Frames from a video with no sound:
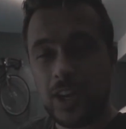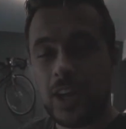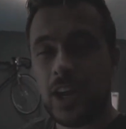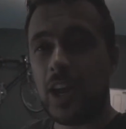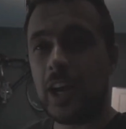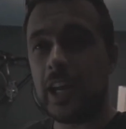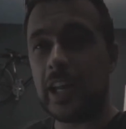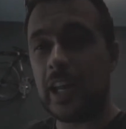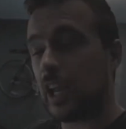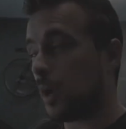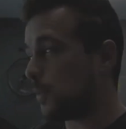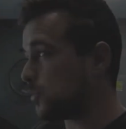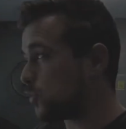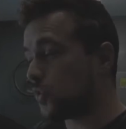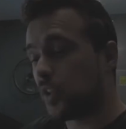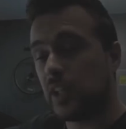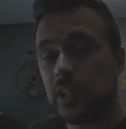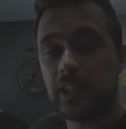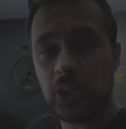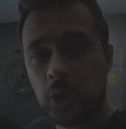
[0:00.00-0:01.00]
It comes with
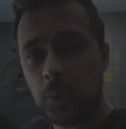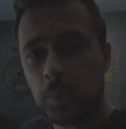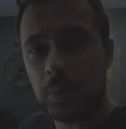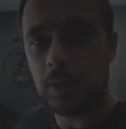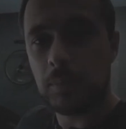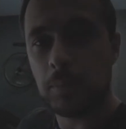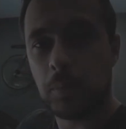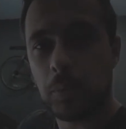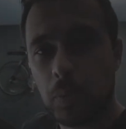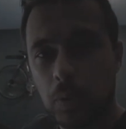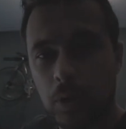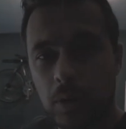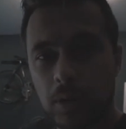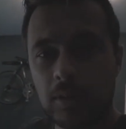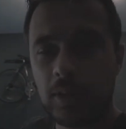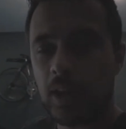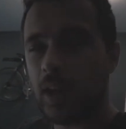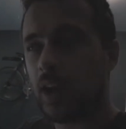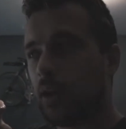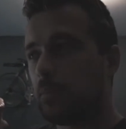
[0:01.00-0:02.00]
a little bit more,
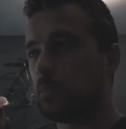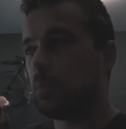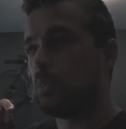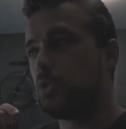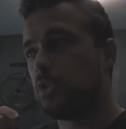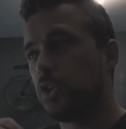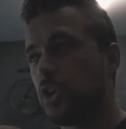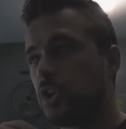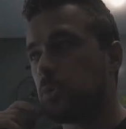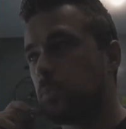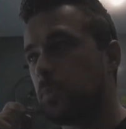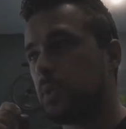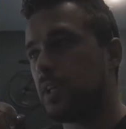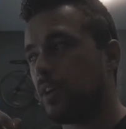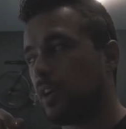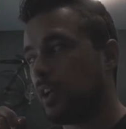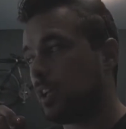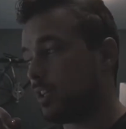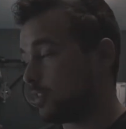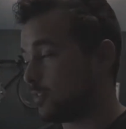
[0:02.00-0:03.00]
just
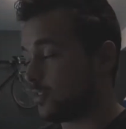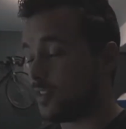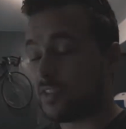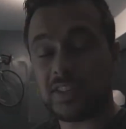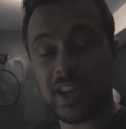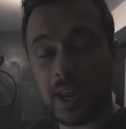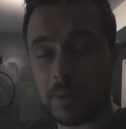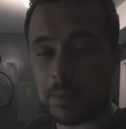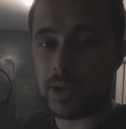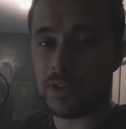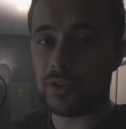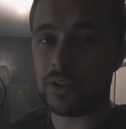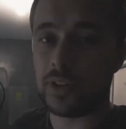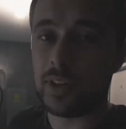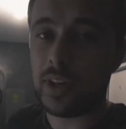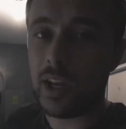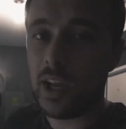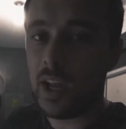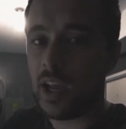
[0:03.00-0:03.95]
because it's the same engine